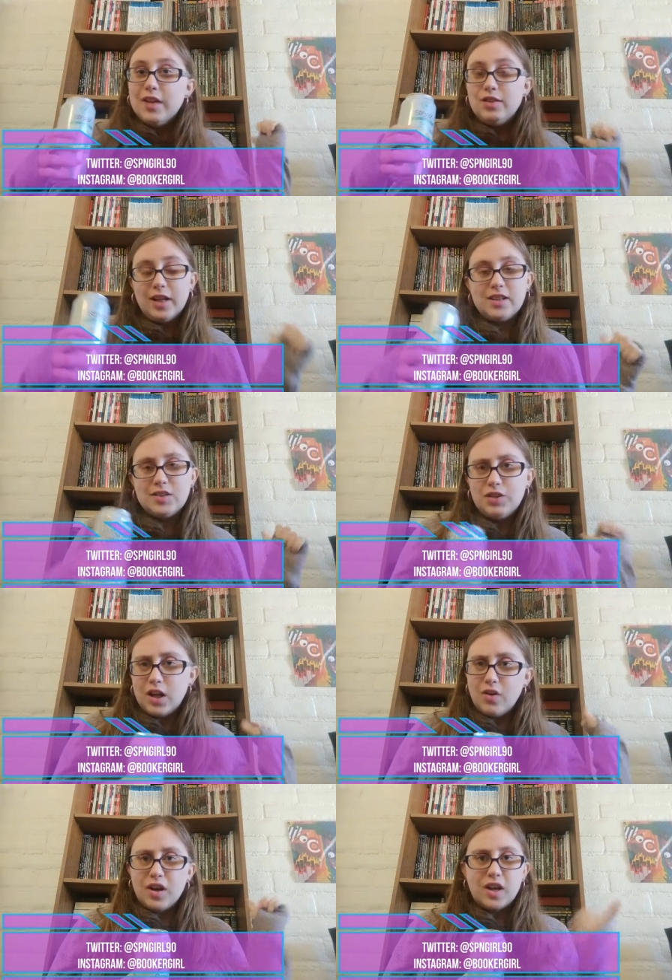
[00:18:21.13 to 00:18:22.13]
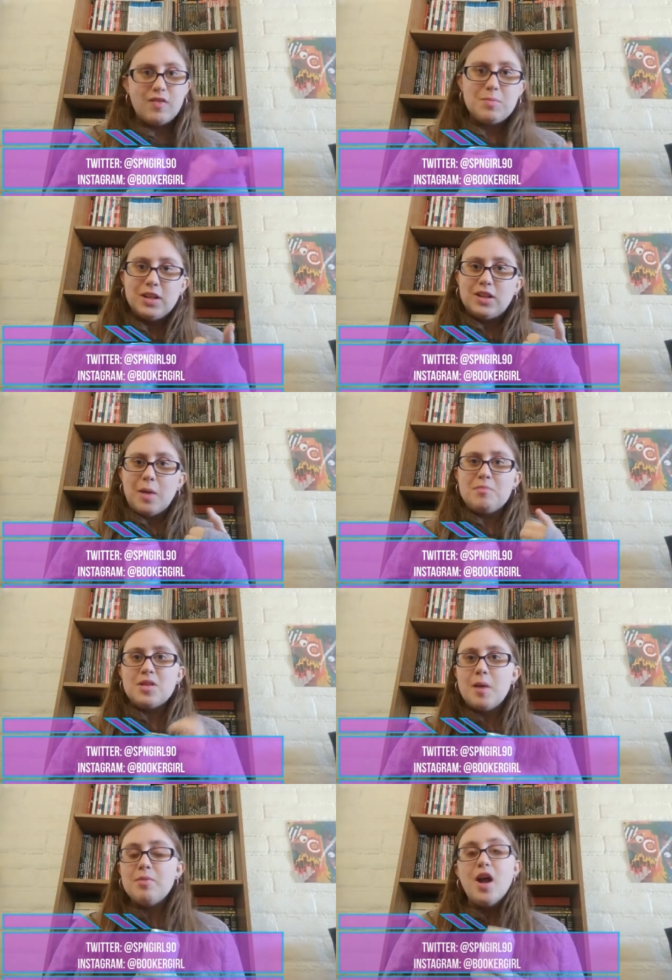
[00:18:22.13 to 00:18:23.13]
If you like this video, give it a big
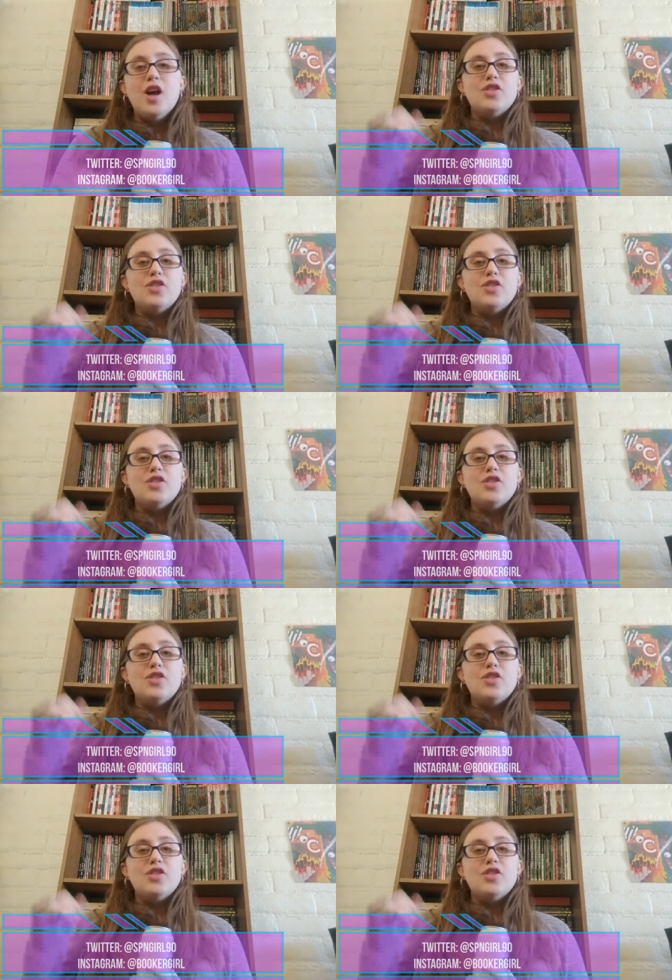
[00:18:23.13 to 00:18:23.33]
thumbs up.